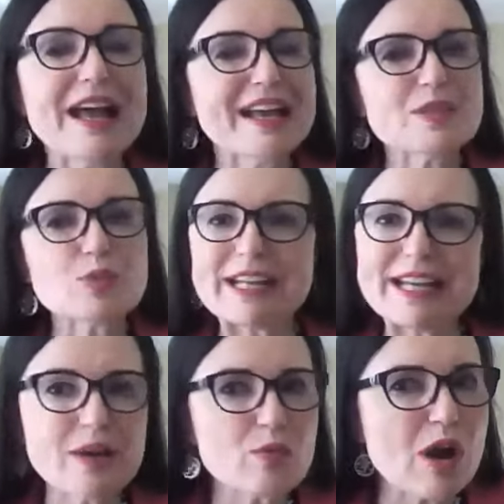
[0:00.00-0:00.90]
Because when I
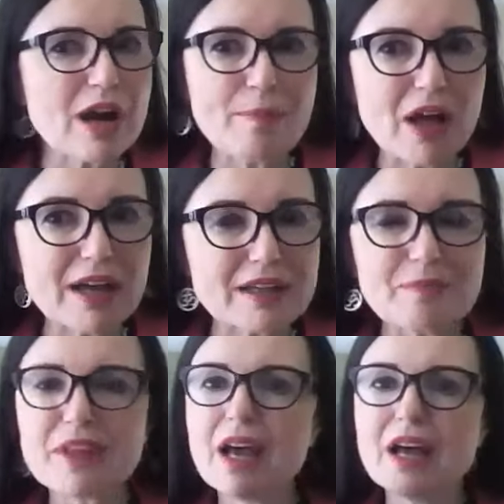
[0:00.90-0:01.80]
hit rock bottom,
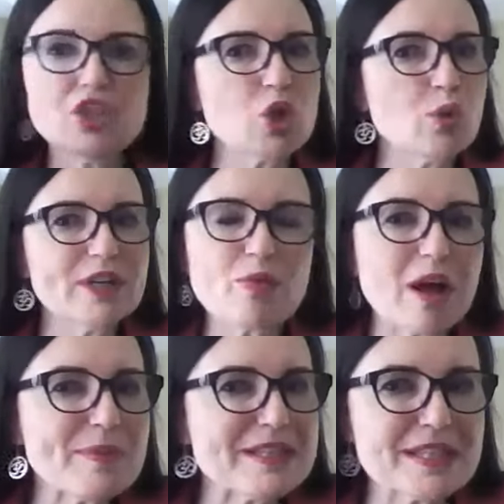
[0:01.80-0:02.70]
Tony
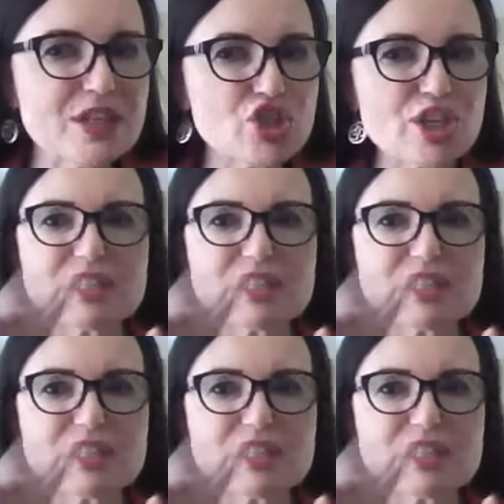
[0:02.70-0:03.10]
Robbins' teachings,